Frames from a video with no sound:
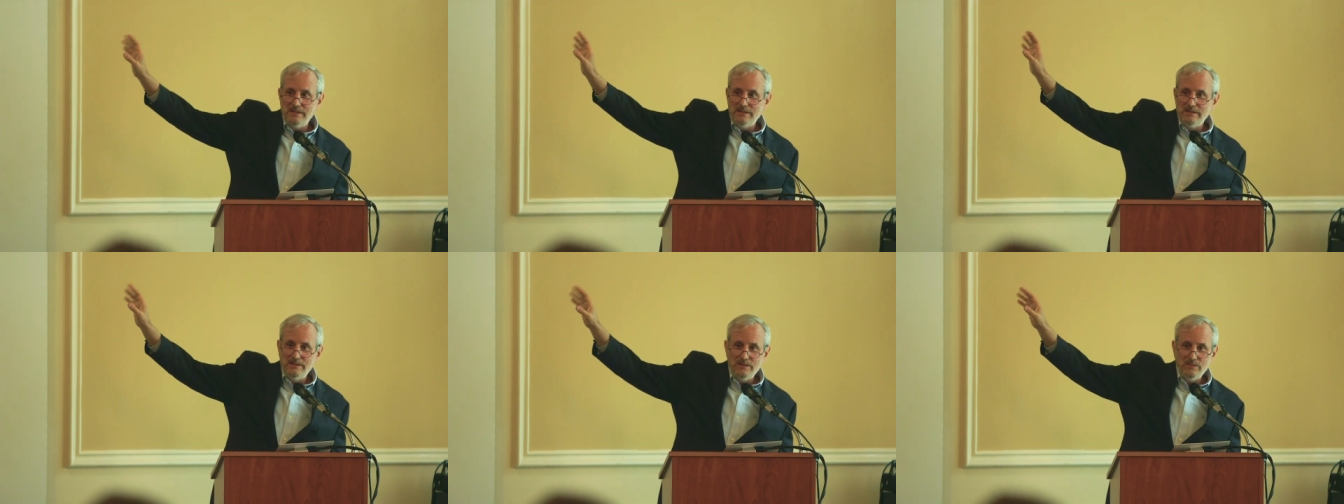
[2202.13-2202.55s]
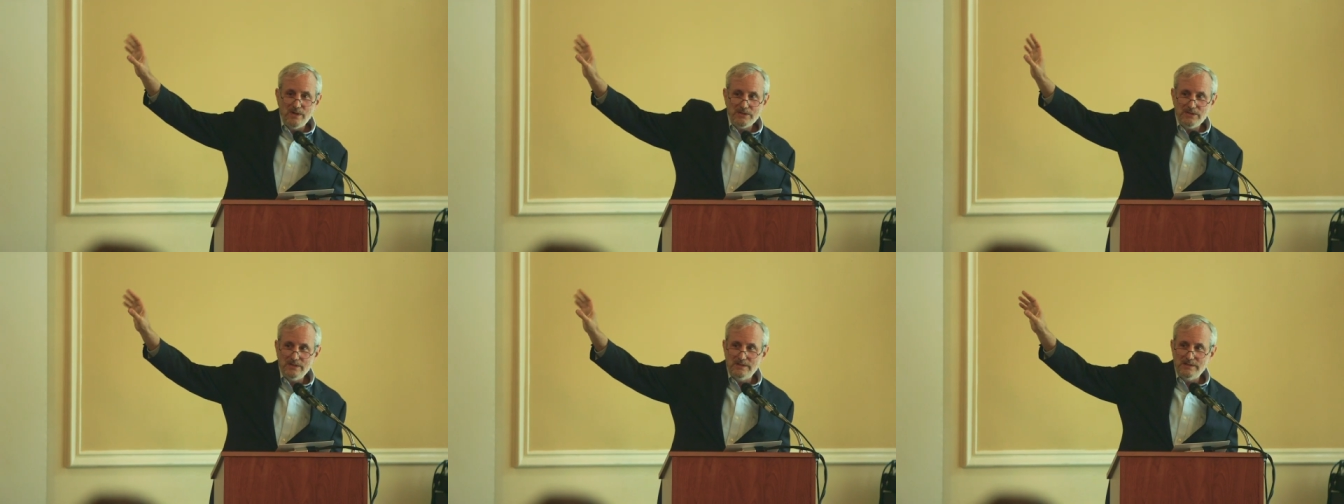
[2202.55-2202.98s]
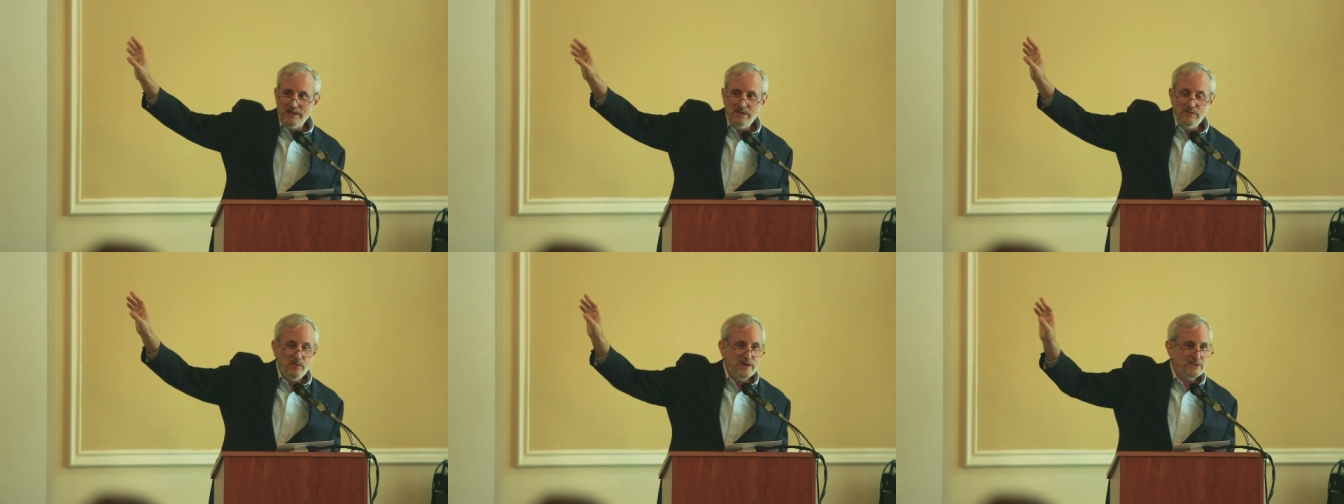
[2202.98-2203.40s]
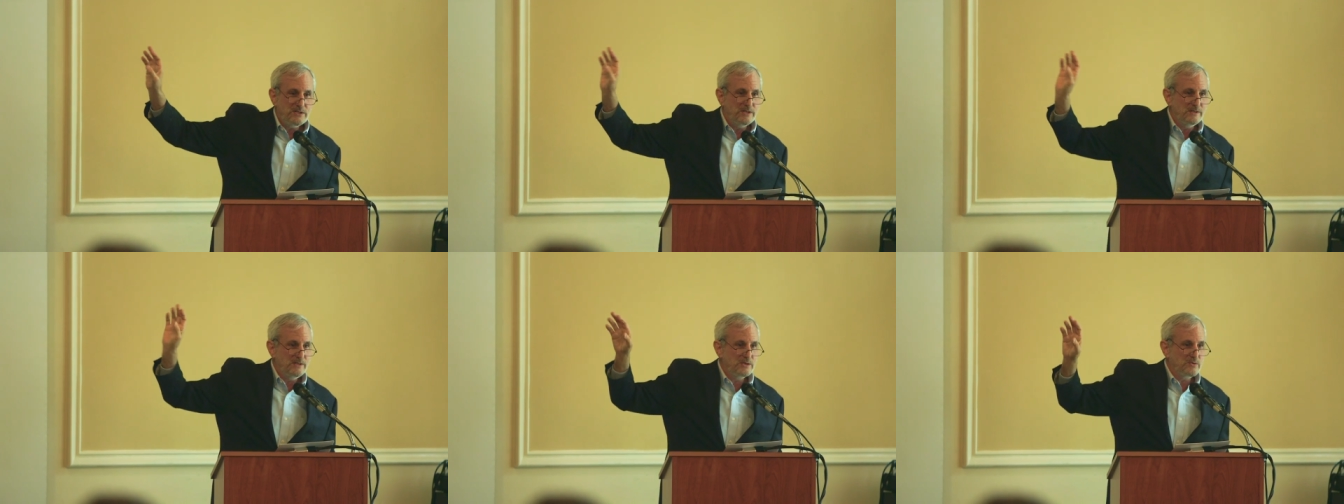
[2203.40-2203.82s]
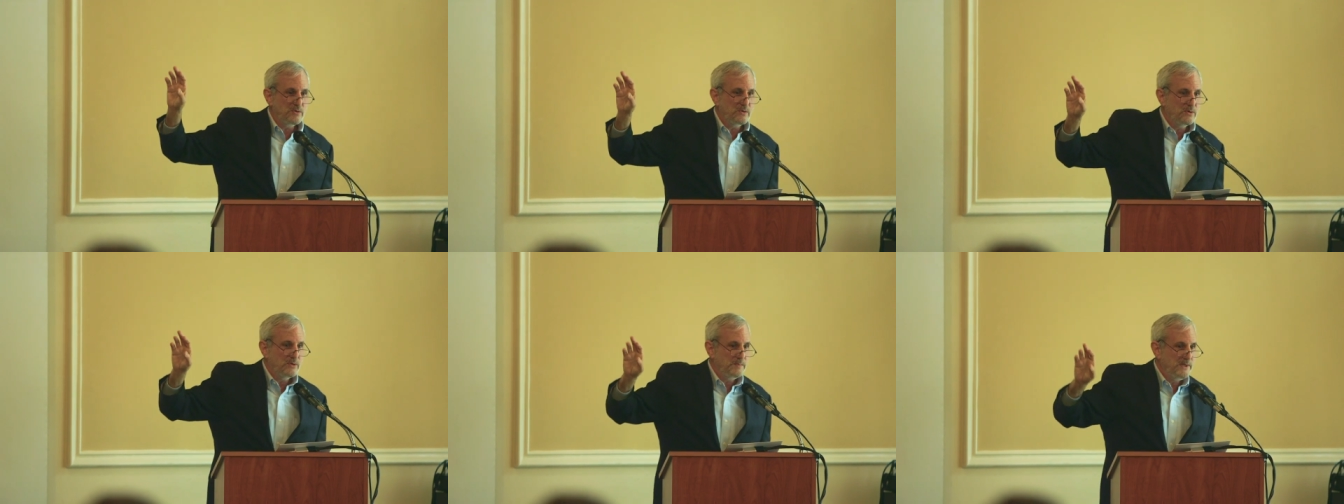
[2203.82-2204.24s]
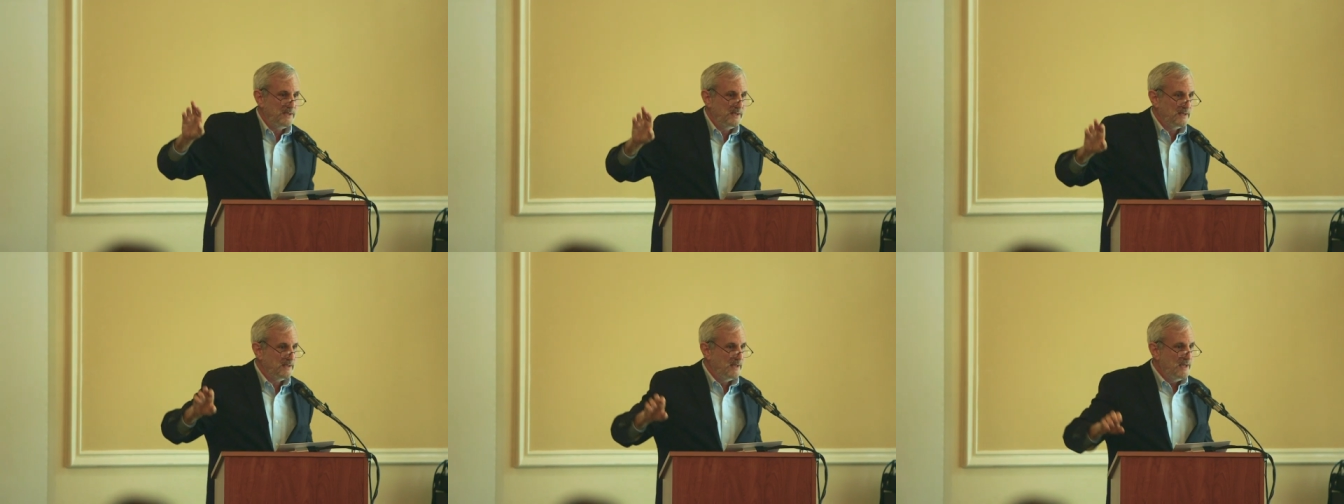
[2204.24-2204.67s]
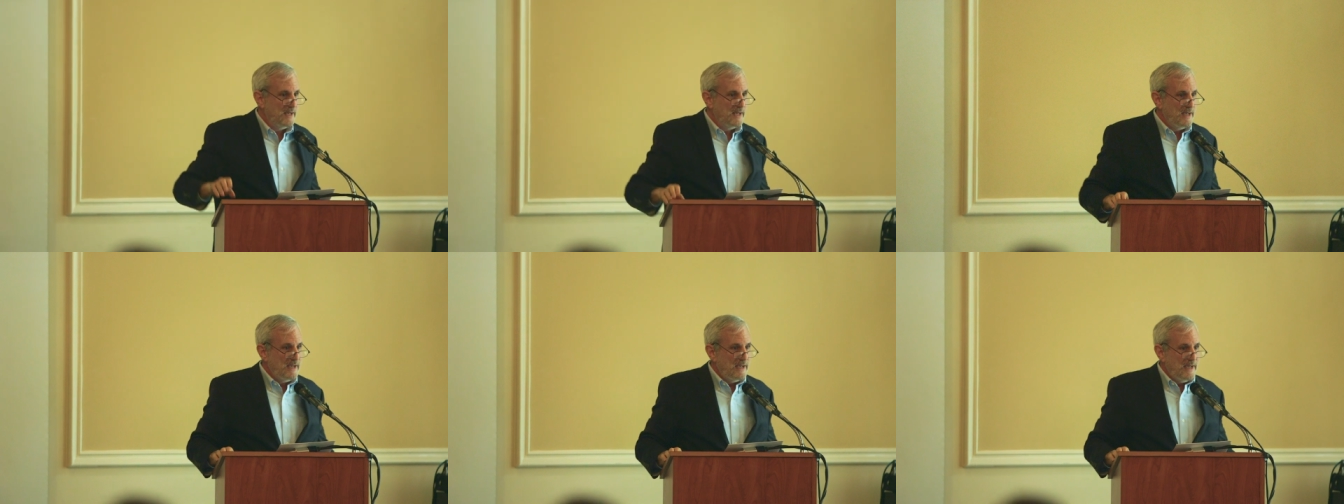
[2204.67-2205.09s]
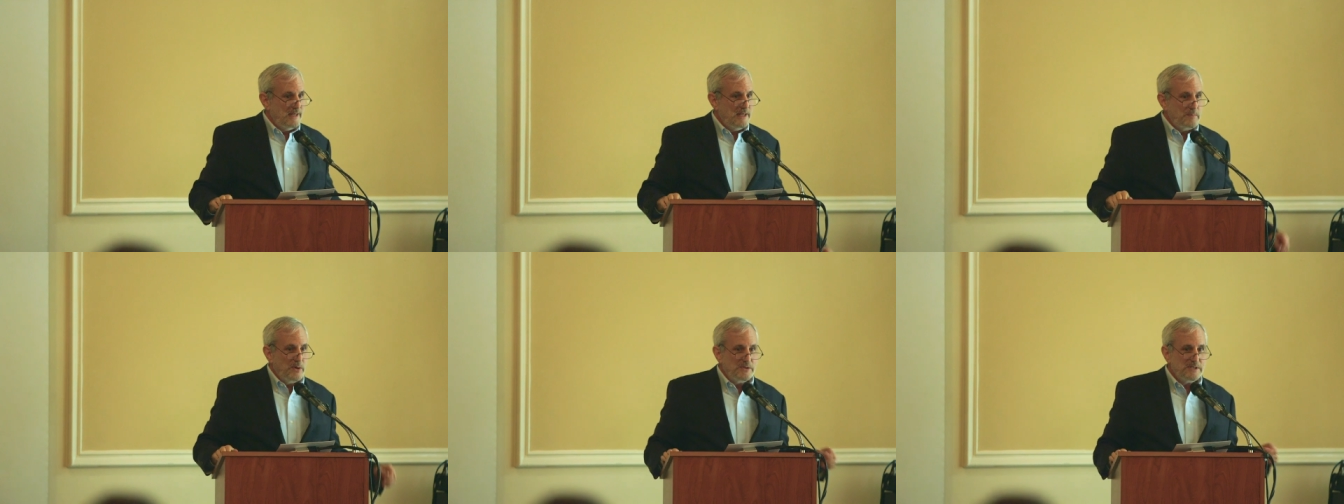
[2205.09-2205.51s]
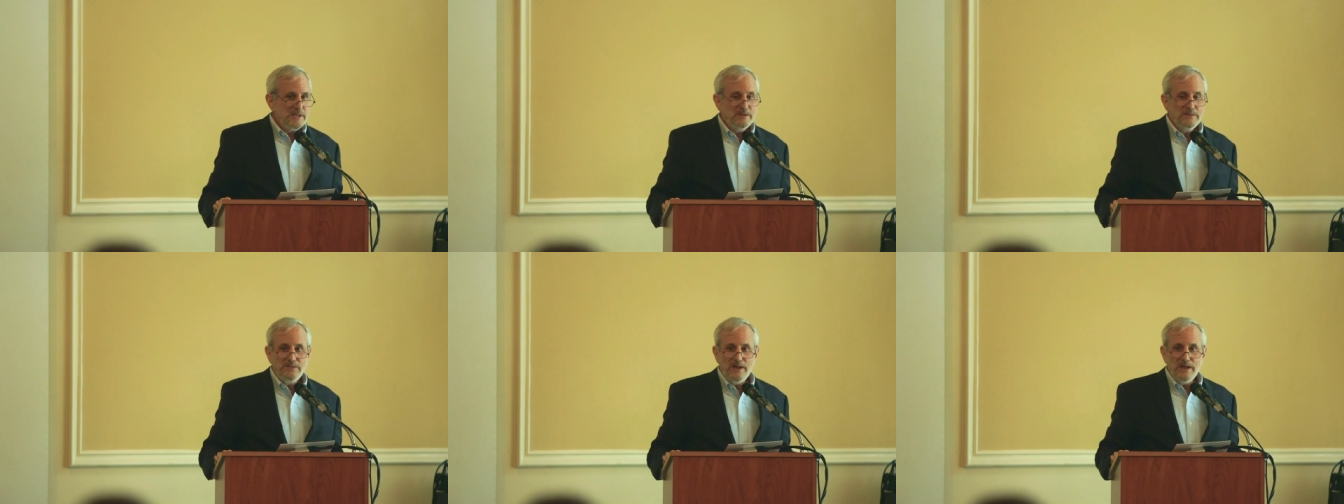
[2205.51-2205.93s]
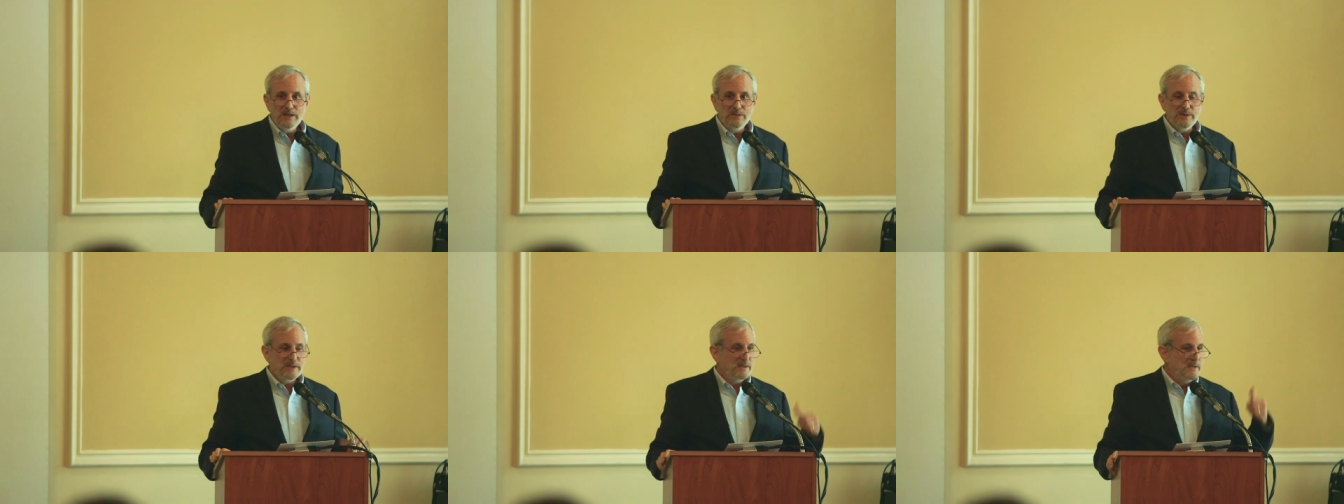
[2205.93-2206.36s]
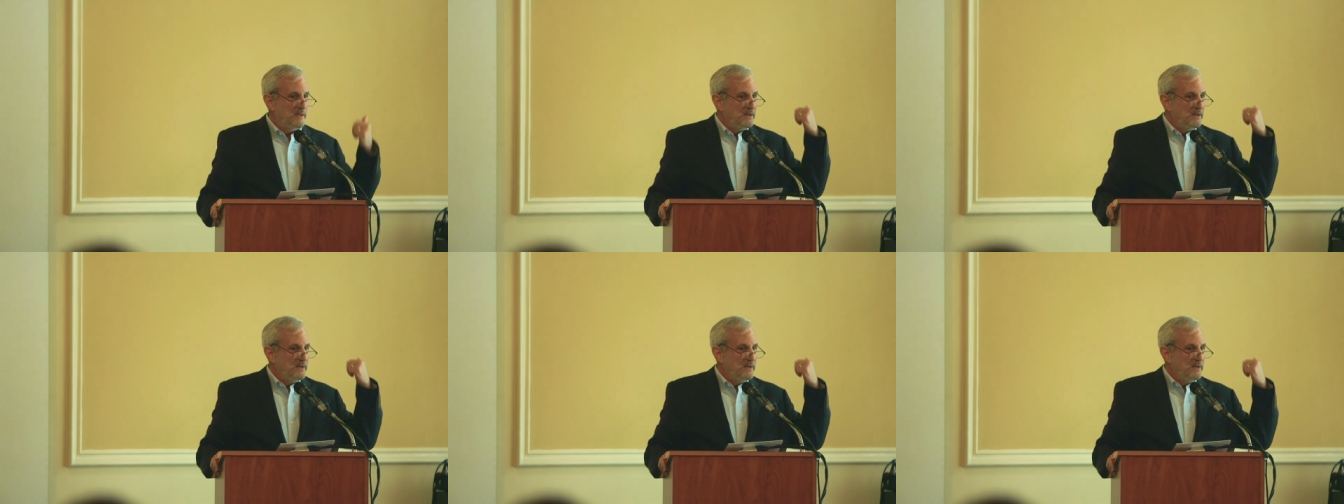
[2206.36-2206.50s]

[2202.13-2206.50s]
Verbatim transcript: the, the, Was- the state of Washington District Court opinion, and they both said the following.